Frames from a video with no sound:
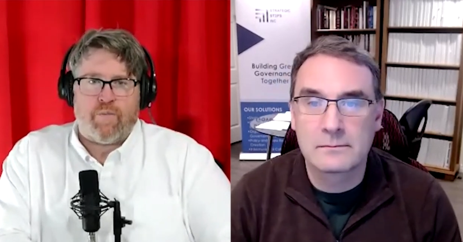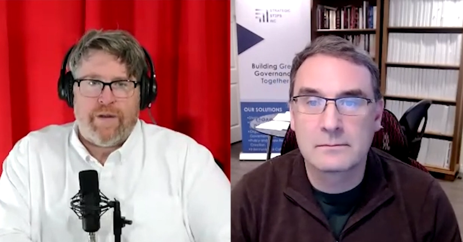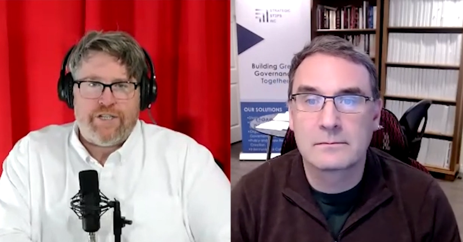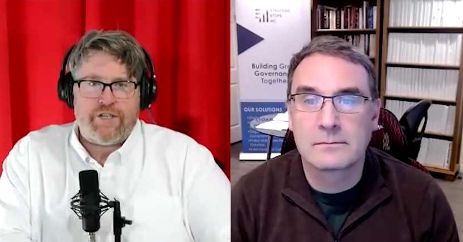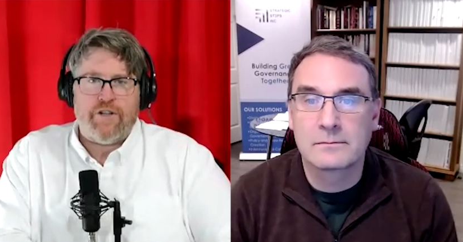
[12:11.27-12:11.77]

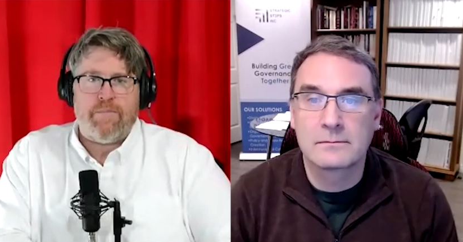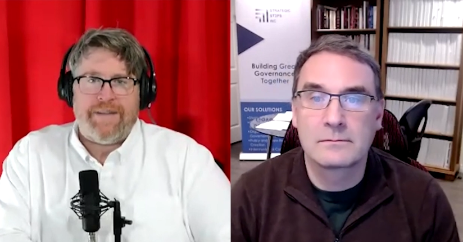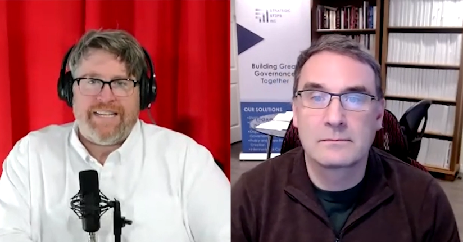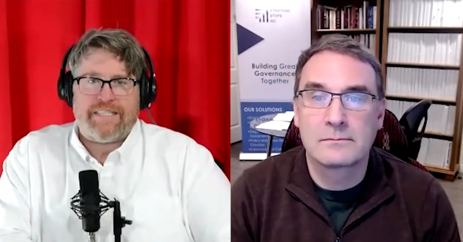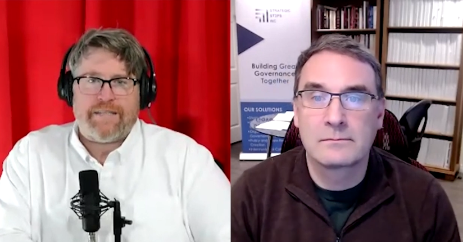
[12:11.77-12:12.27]
Speaker 1: regional
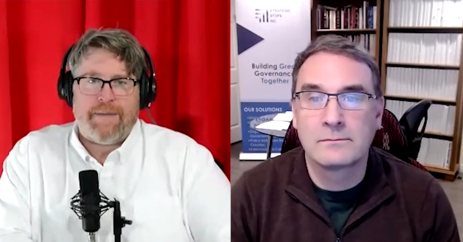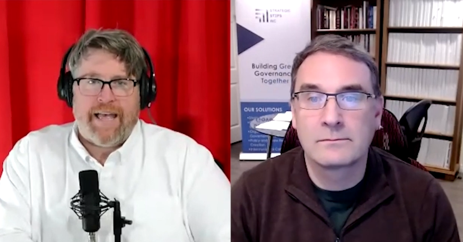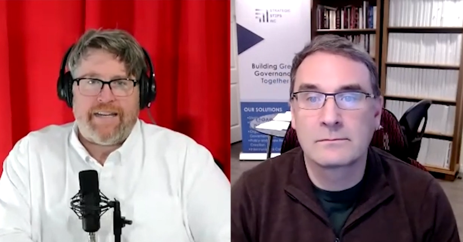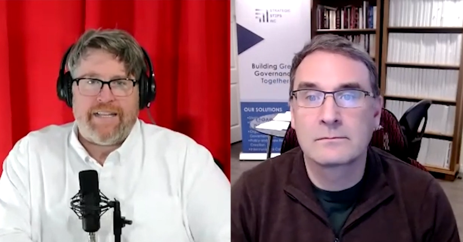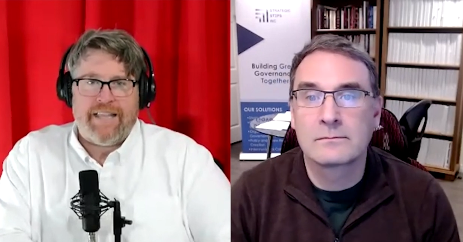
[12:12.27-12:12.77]

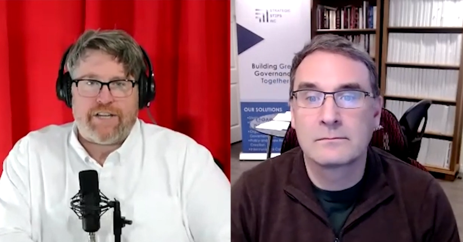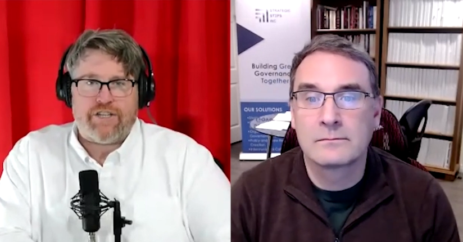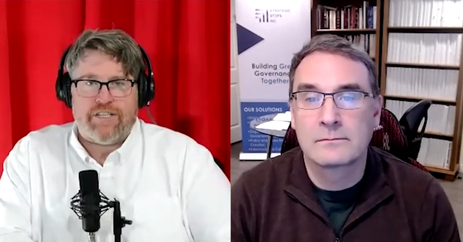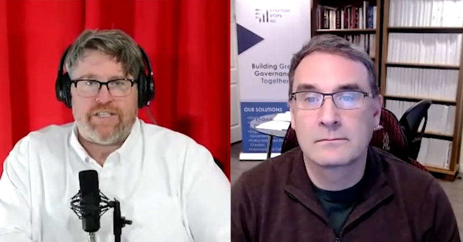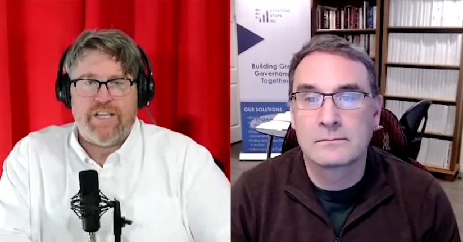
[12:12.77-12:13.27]
municipality
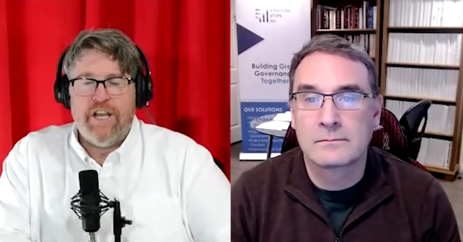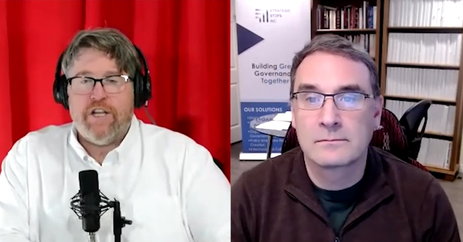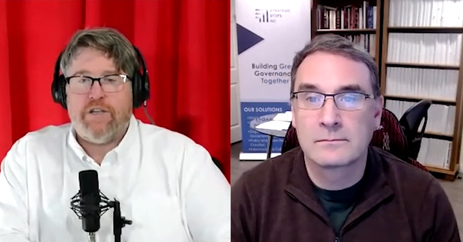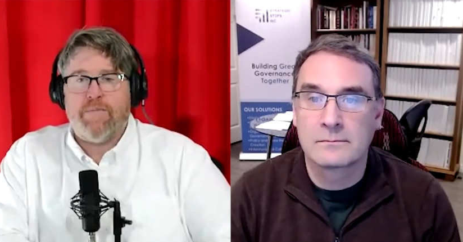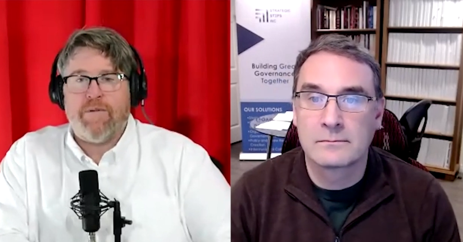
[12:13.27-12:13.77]
elections
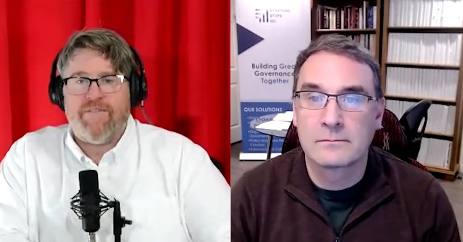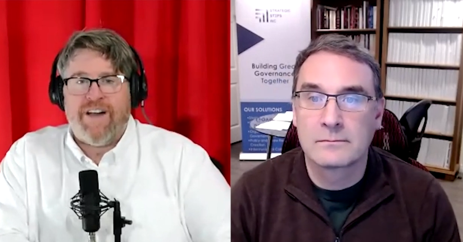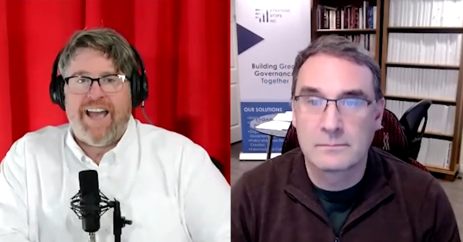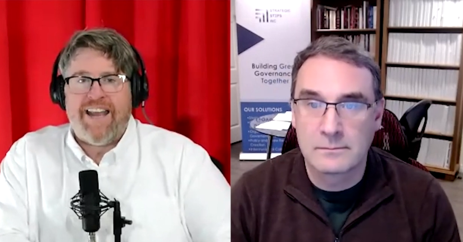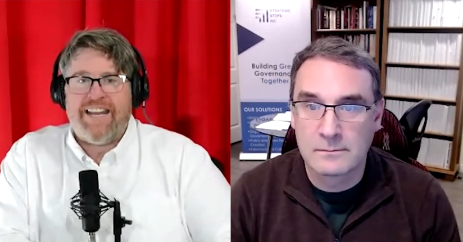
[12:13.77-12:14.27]
to
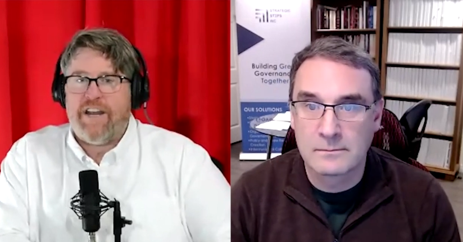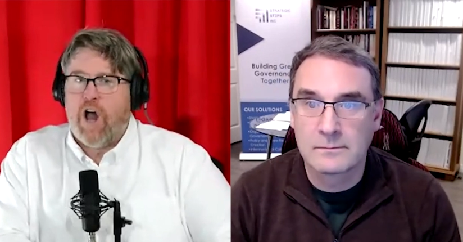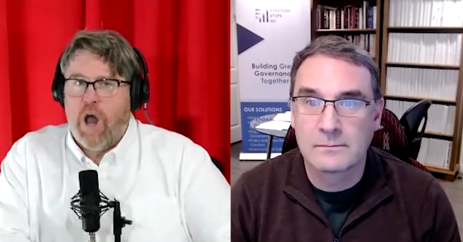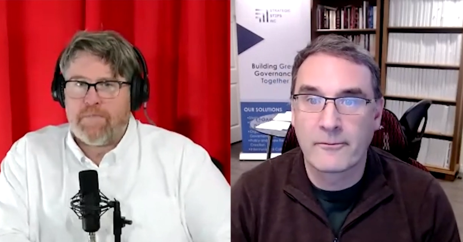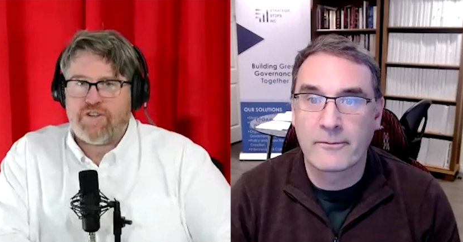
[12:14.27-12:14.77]
provide an
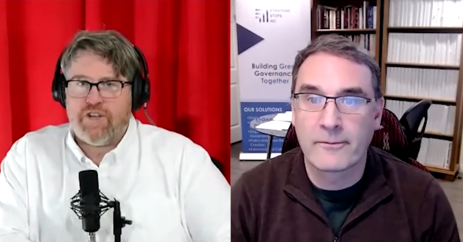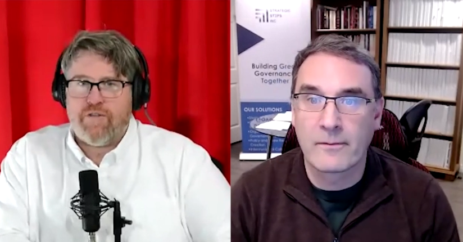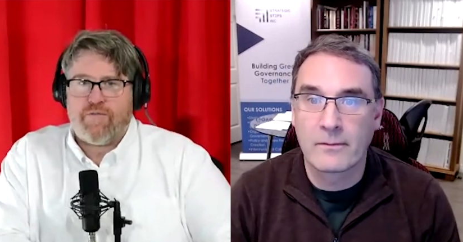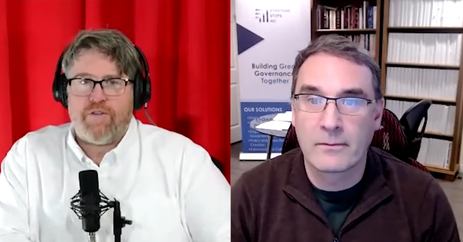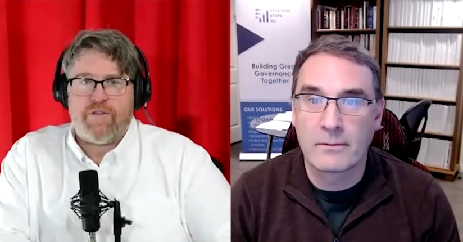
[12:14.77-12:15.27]
option
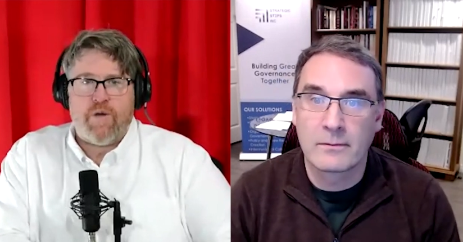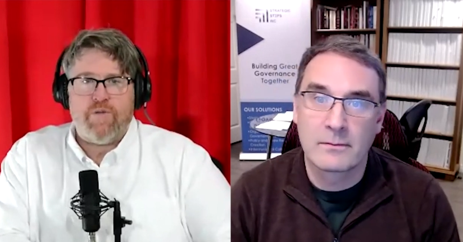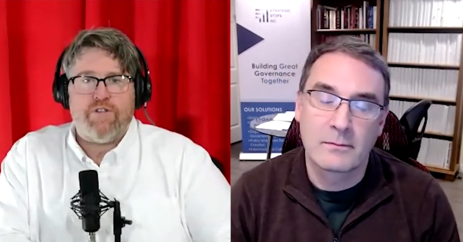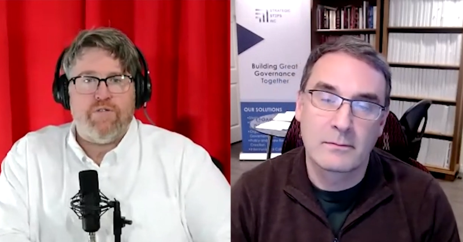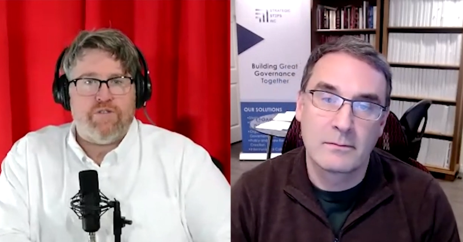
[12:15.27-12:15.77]
for
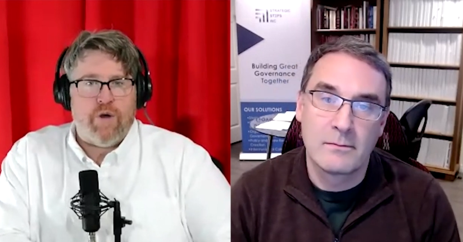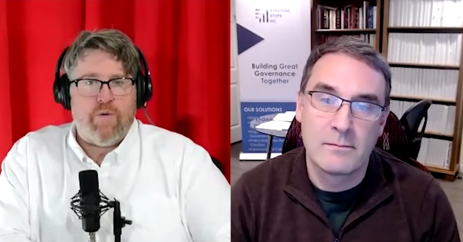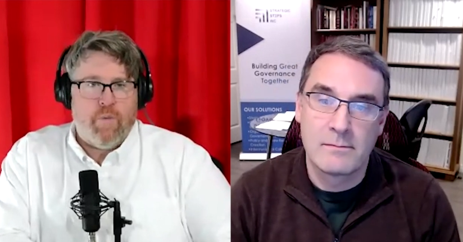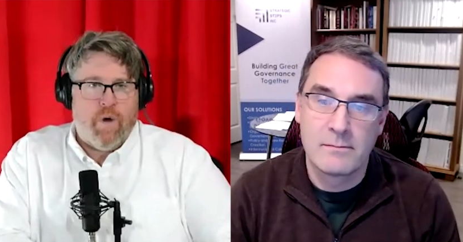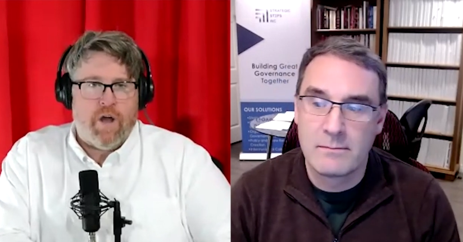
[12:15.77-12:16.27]
those who don't
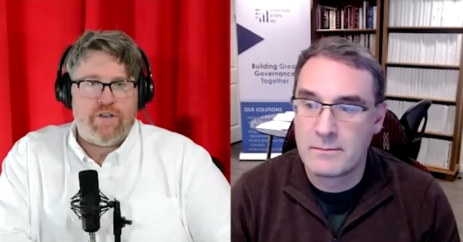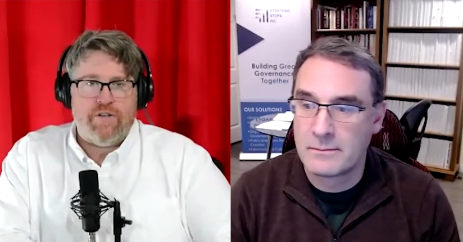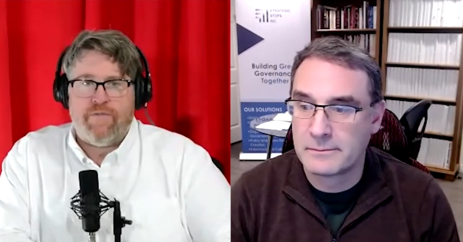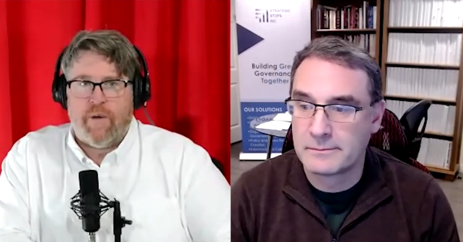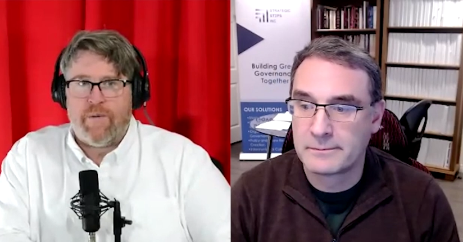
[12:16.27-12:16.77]
want to
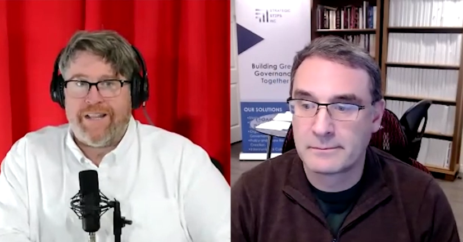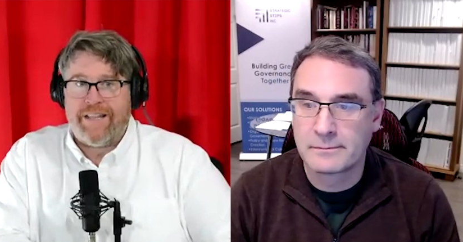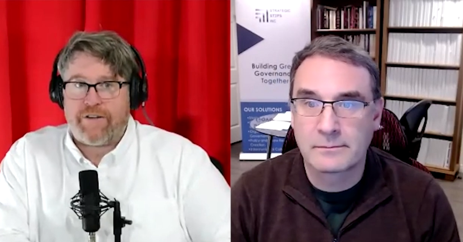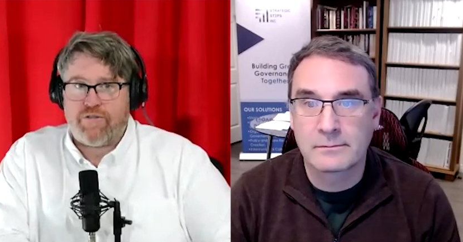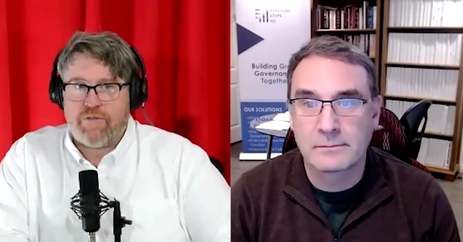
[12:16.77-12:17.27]
vote
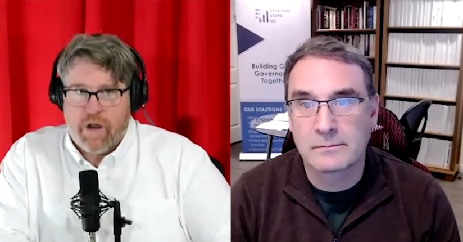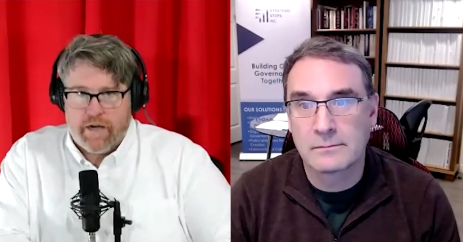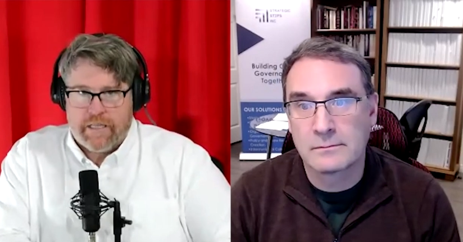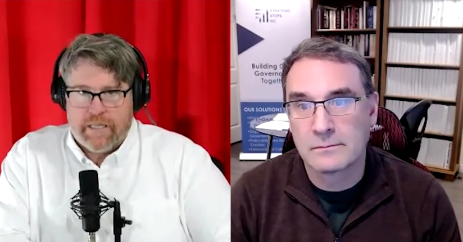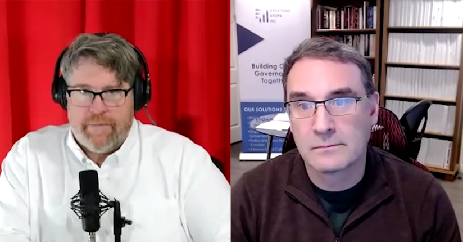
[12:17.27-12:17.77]

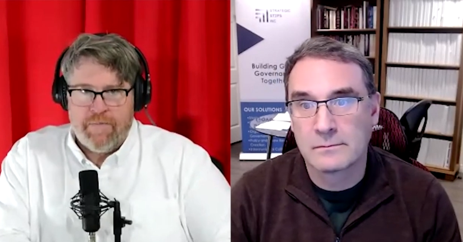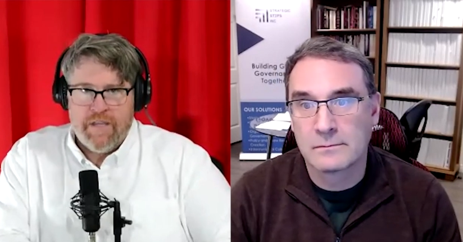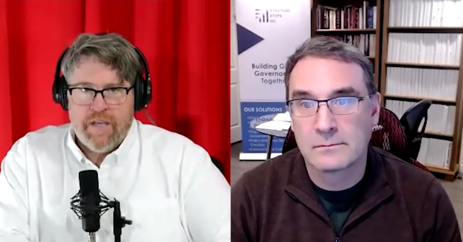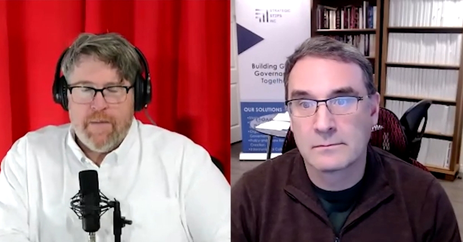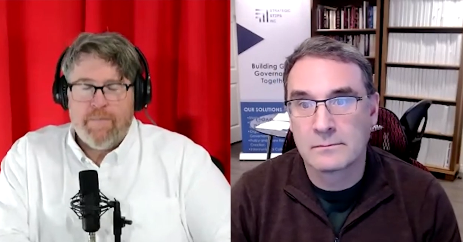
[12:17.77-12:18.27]
electronically.
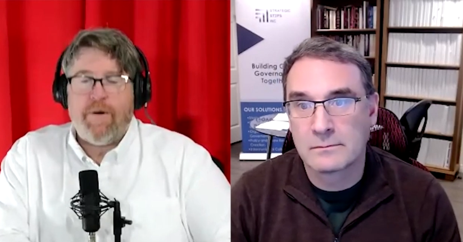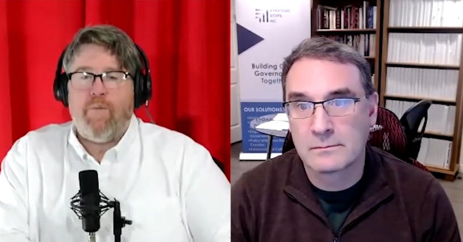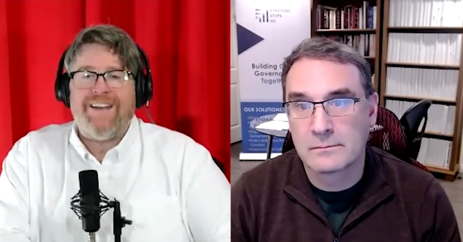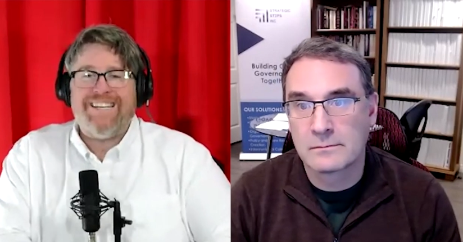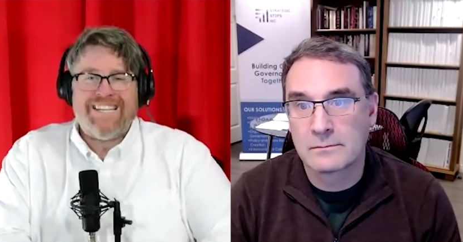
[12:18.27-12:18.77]
But one